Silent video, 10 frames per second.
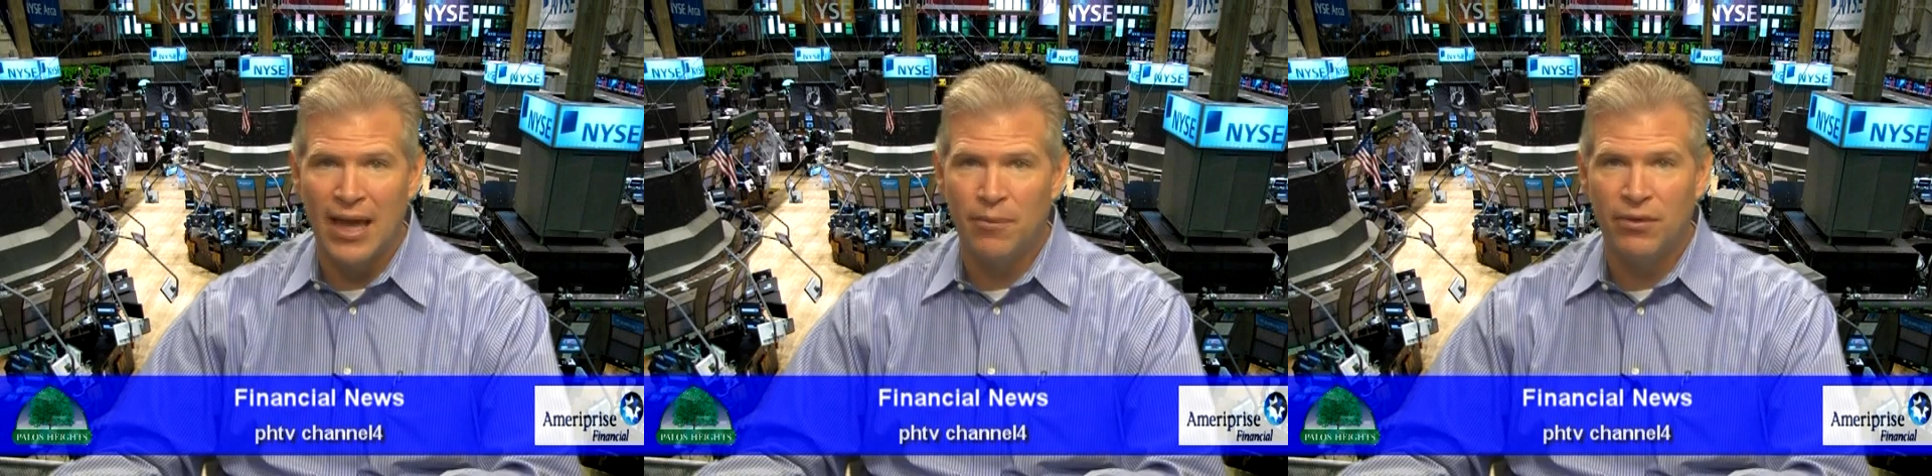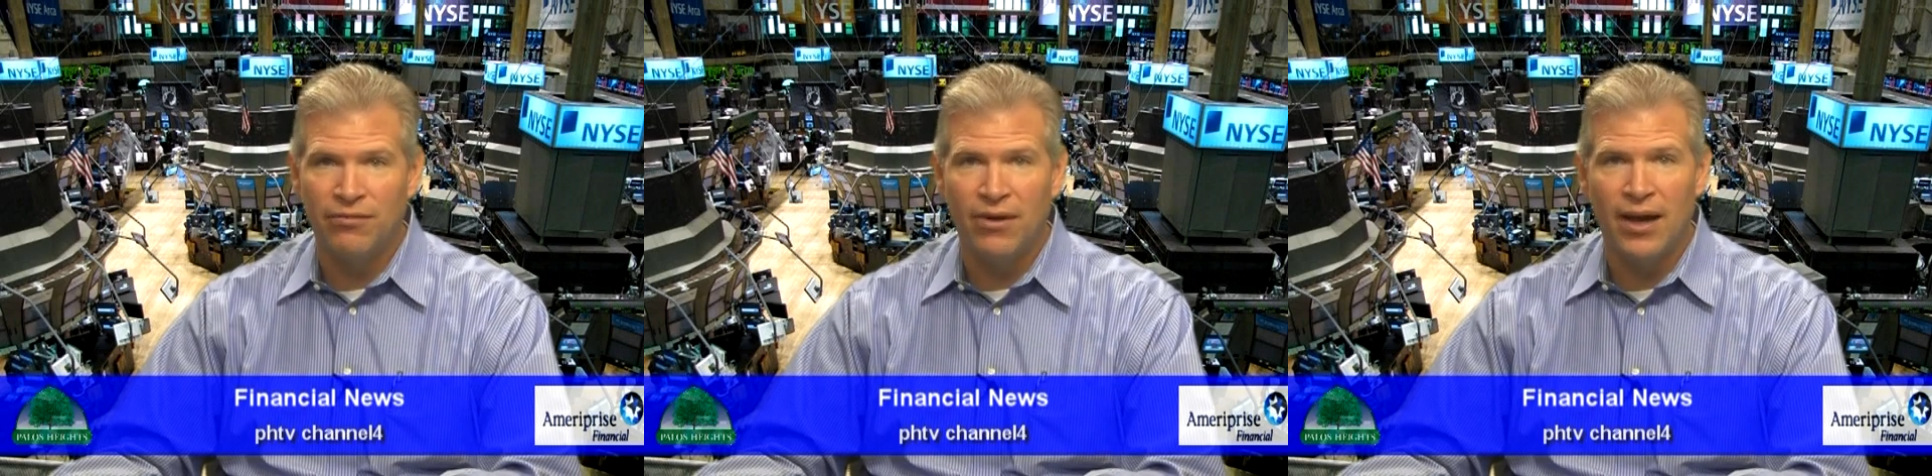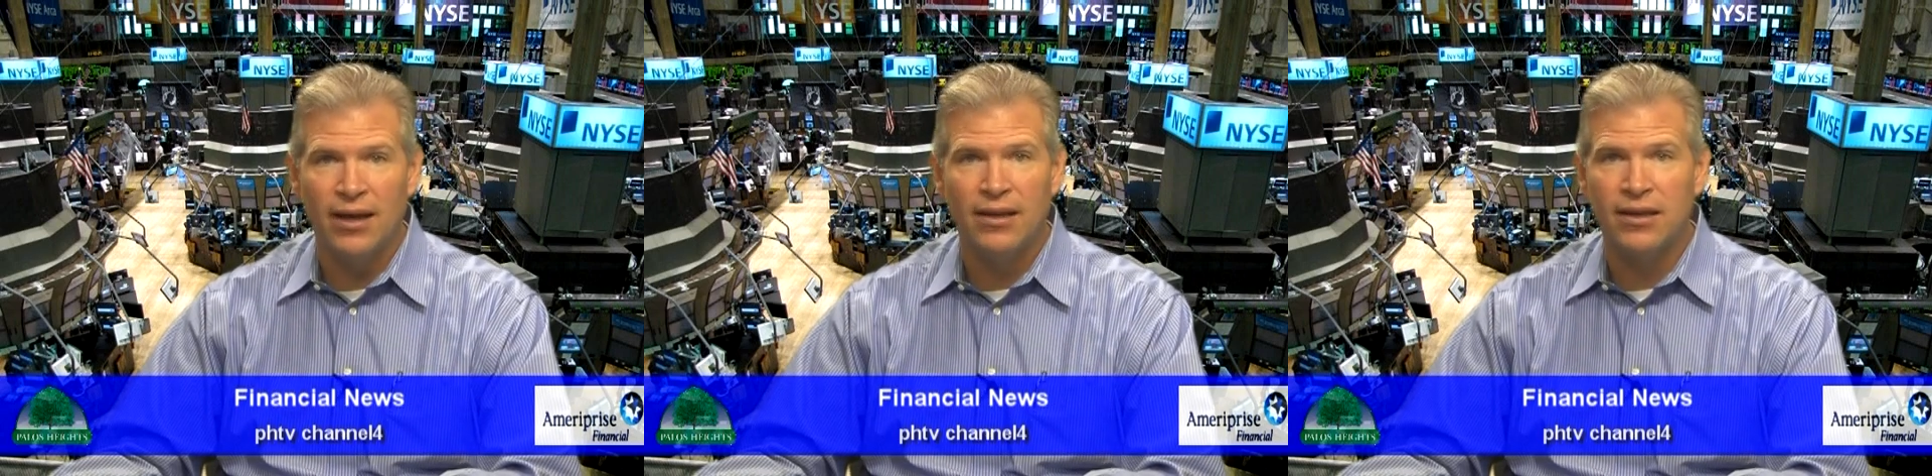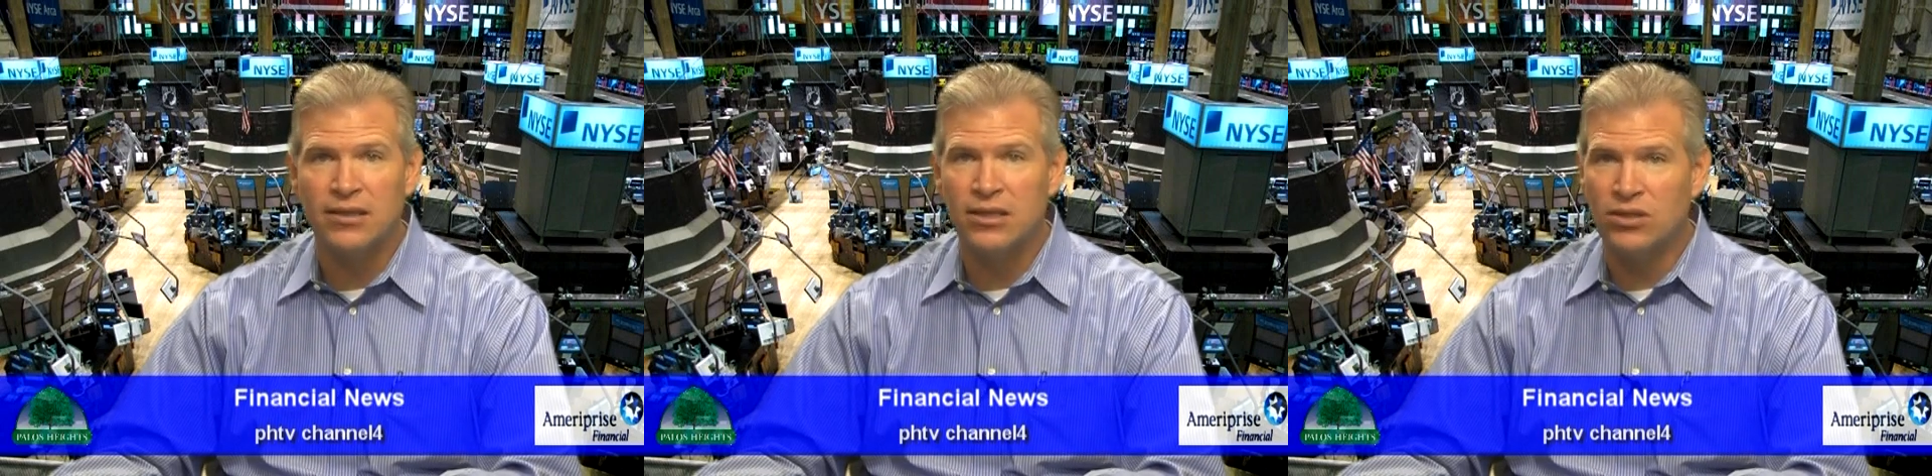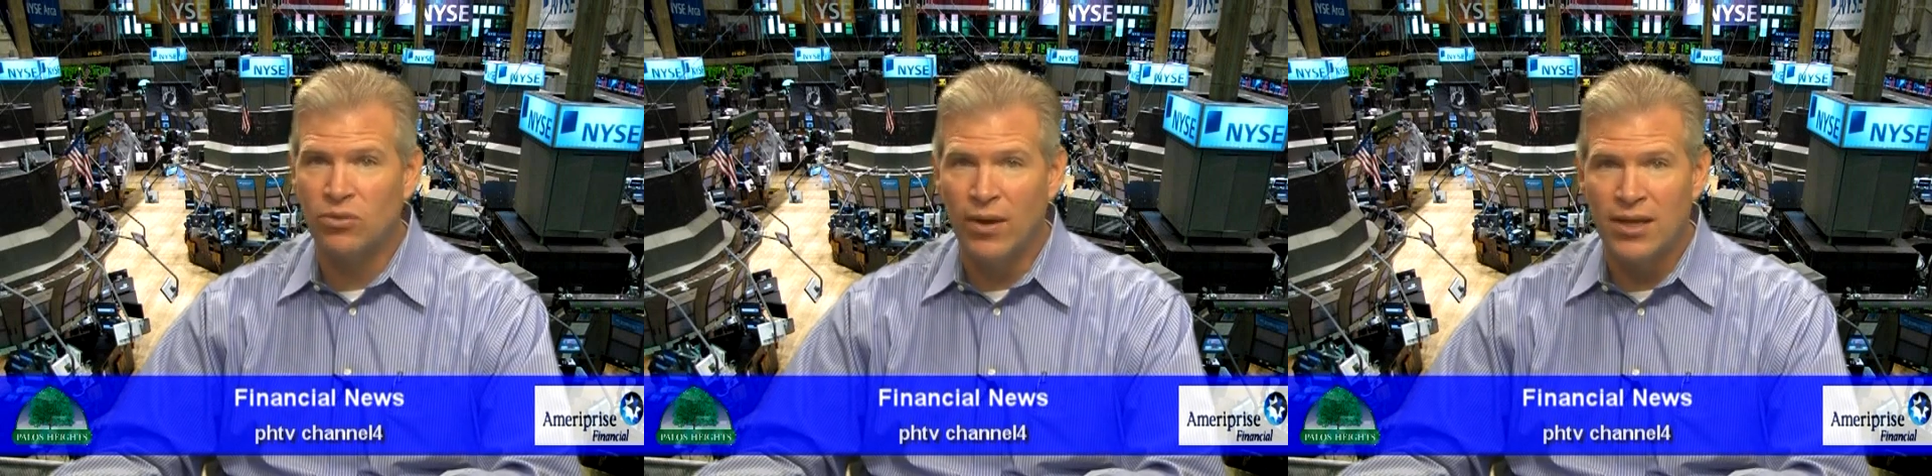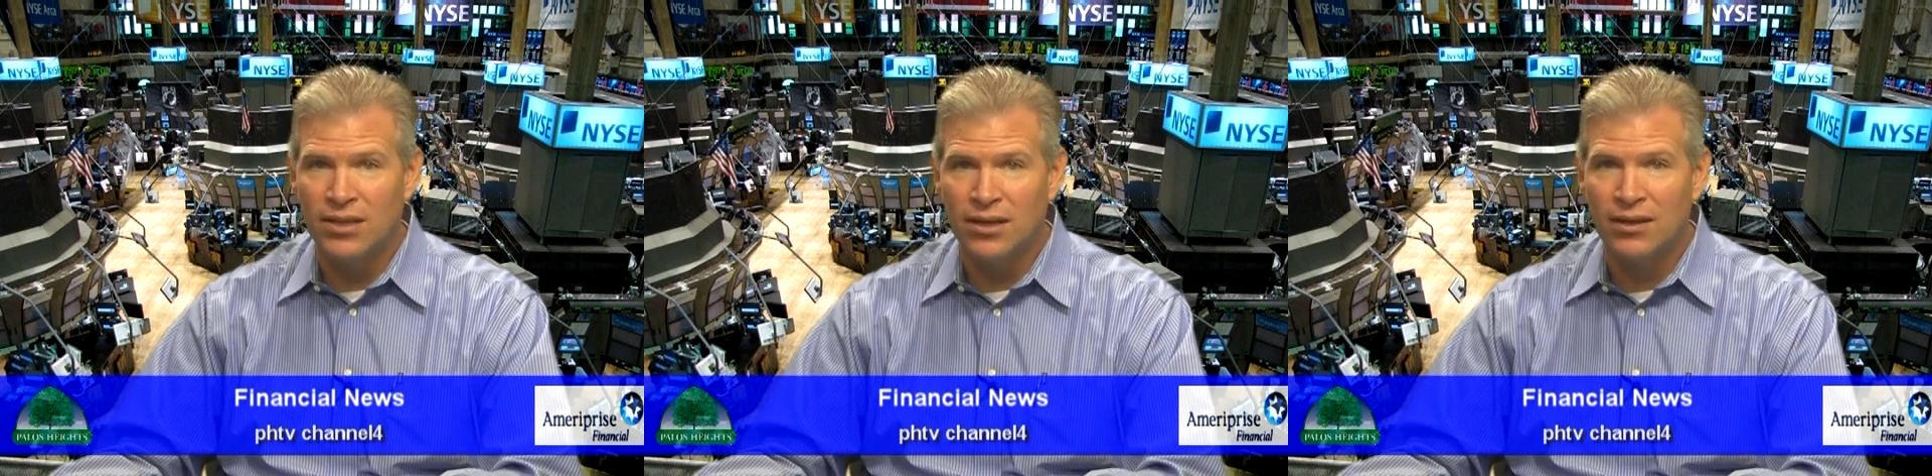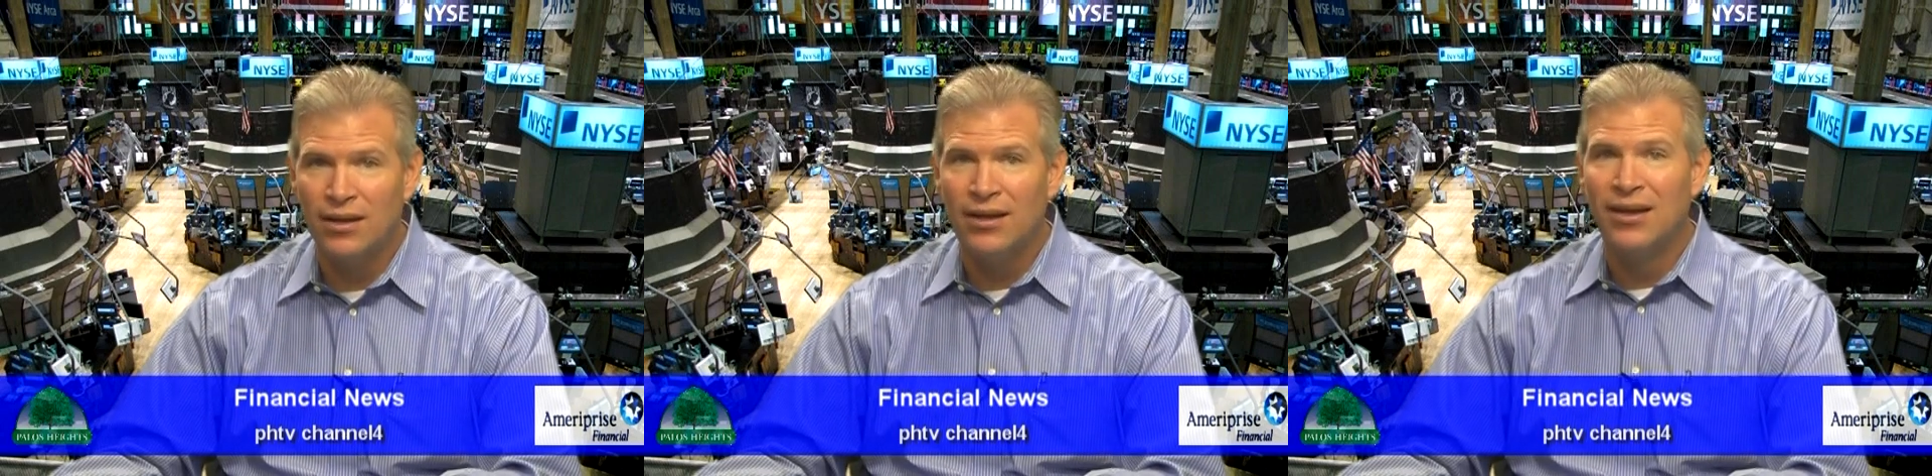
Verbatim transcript: amplified the situation